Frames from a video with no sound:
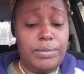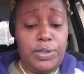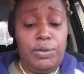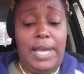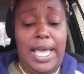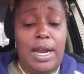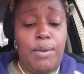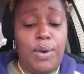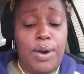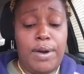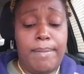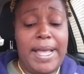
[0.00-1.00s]
You got her
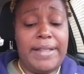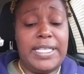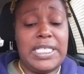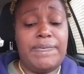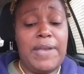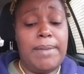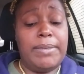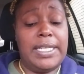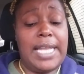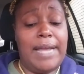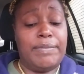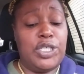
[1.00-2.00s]
worried about this family
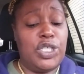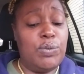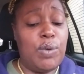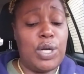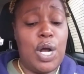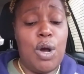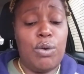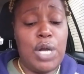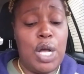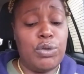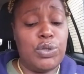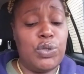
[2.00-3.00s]
life that she want to hold
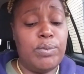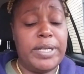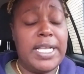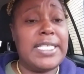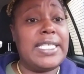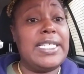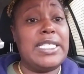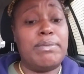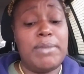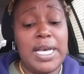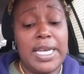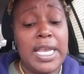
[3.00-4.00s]
on to because of this
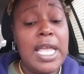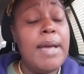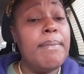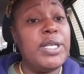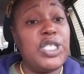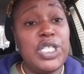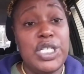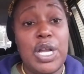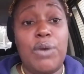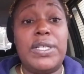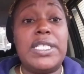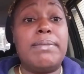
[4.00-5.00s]
money, but she
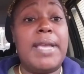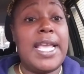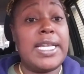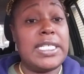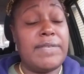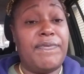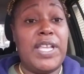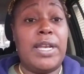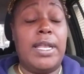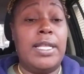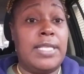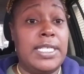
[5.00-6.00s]
know this man is a fam-
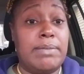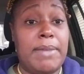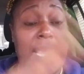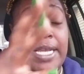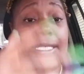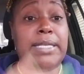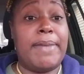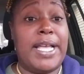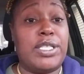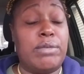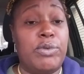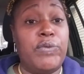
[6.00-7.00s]
this man is
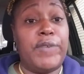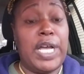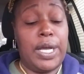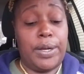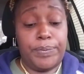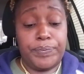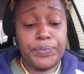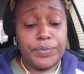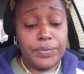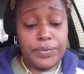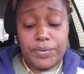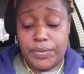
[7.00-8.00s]
about to move on.
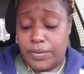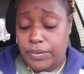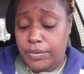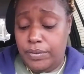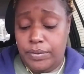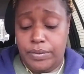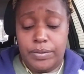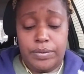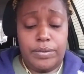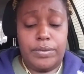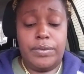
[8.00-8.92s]
Mm.